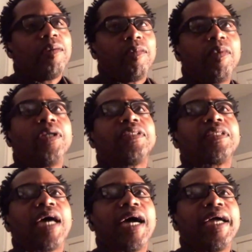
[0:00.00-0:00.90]
once
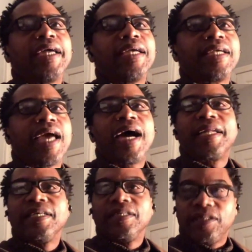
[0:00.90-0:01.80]
I got
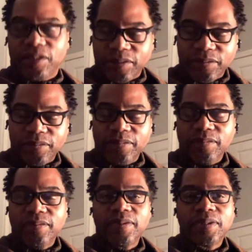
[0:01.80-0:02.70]
into
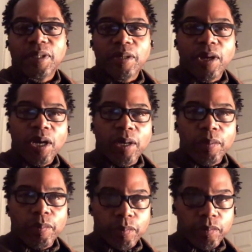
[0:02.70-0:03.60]
um,